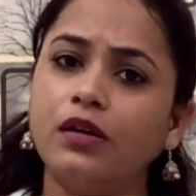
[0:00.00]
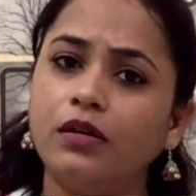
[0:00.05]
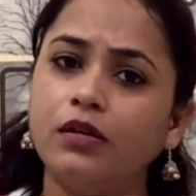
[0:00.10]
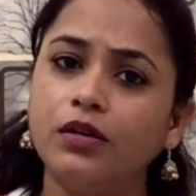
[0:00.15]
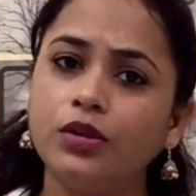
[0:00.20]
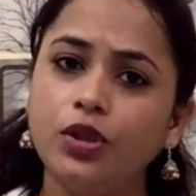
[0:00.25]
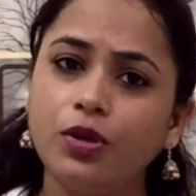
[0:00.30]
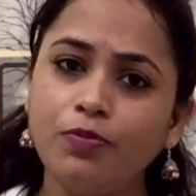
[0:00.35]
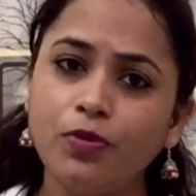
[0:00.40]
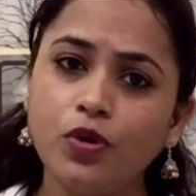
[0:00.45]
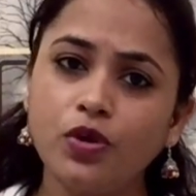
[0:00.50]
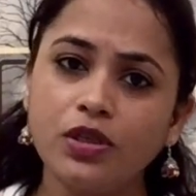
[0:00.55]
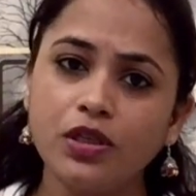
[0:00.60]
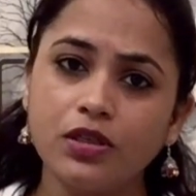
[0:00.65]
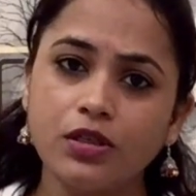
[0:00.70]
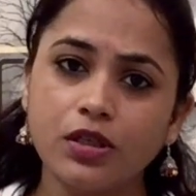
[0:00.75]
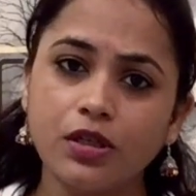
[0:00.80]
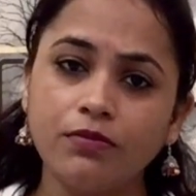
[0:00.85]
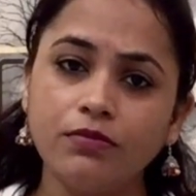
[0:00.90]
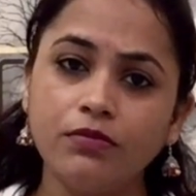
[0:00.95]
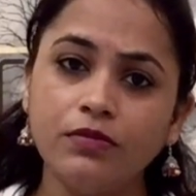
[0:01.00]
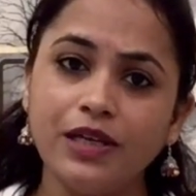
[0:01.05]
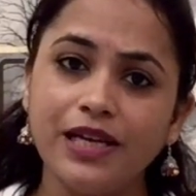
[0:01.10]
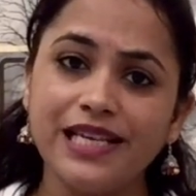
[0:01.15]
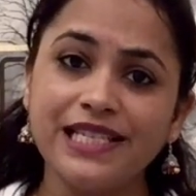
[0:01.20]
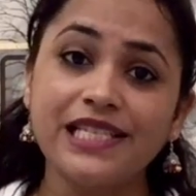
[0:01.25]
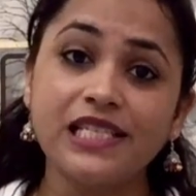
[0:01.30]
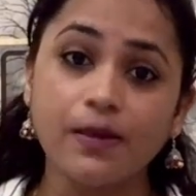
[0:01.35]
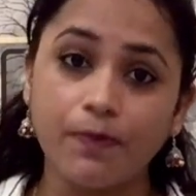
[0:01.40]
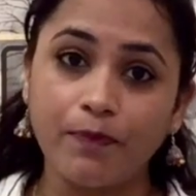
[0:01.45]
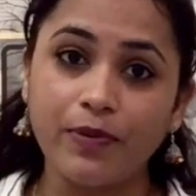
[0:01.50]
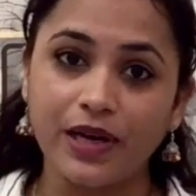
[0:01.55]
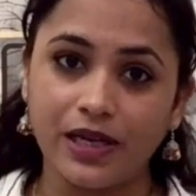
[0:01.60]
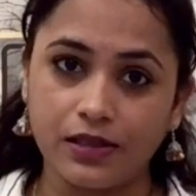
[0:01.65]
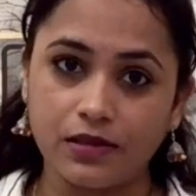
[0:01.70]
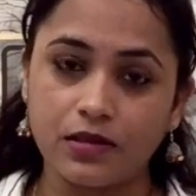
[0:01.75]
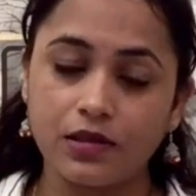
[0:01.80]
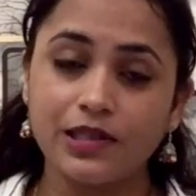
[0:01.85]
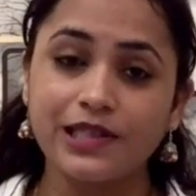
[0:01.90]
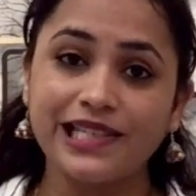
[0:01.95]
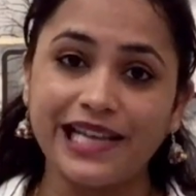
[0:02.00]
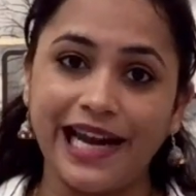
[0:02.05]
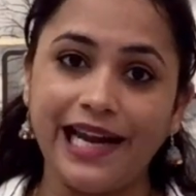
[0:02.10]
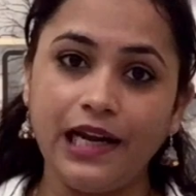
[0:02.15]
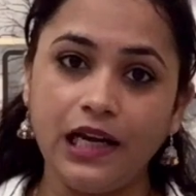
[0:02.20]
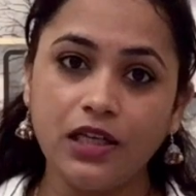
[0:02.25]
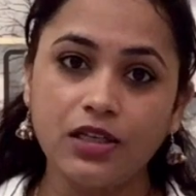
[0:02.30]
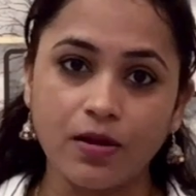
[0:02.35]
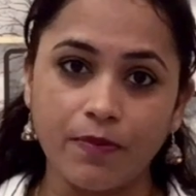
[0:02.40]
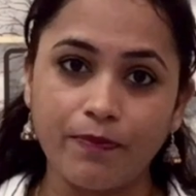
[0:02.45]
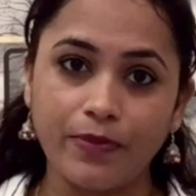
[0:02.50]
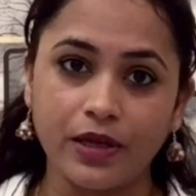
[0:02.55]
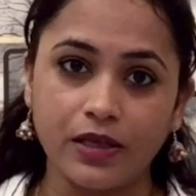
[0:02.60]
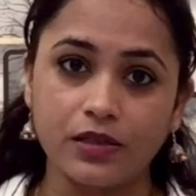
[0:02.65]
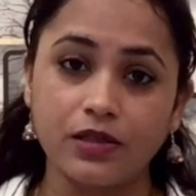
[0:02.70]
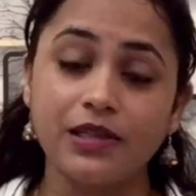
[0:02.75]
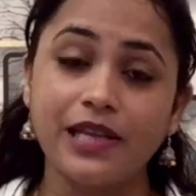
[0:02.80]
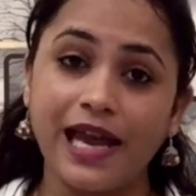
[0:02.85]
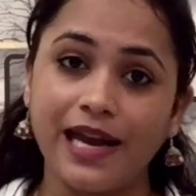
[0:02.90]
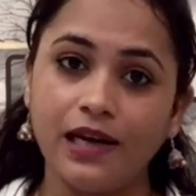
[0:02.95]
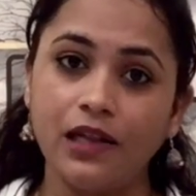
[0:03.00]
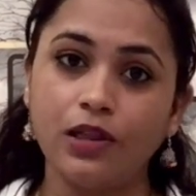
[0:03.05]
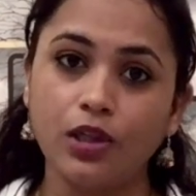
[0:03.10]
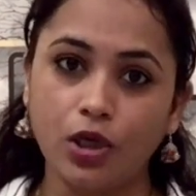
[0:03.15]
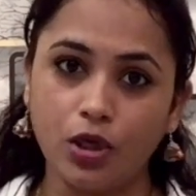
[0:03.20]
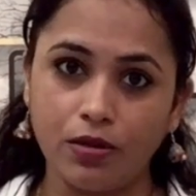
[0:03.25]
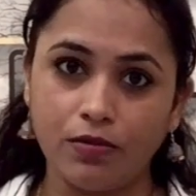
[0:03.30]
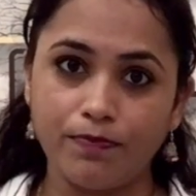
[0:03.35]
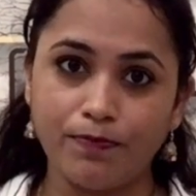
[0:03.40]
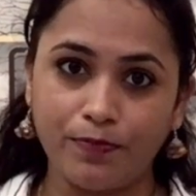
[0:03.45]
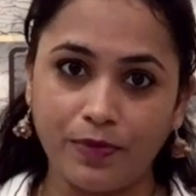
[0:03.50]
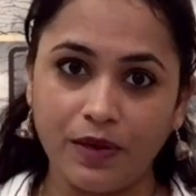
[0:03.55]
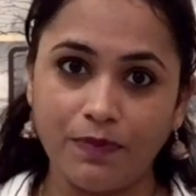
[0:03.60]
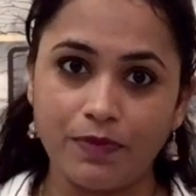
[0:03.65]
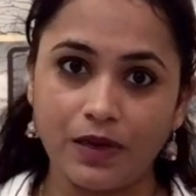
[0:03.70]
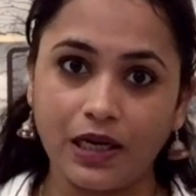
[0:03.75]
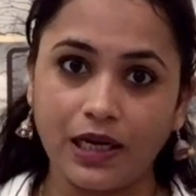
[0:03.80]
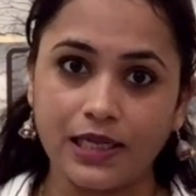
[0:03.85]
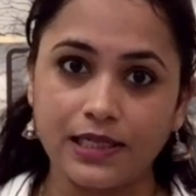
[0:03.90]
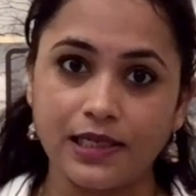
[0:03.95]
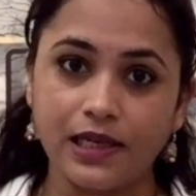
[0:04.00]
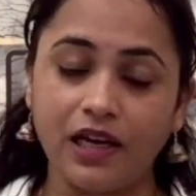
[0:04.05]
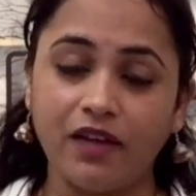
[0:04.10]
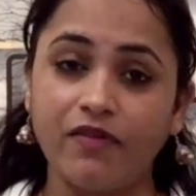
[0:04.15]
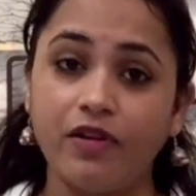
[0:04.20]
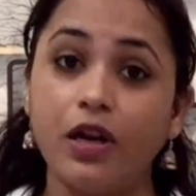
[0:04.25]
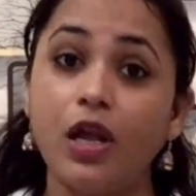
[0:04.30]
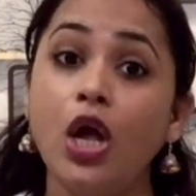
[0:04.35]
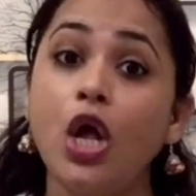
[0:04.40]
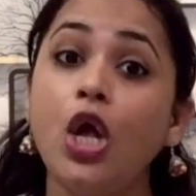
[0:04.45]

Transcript: immune system is suppressed, slightly suppressed than in the pre-pregnancy level.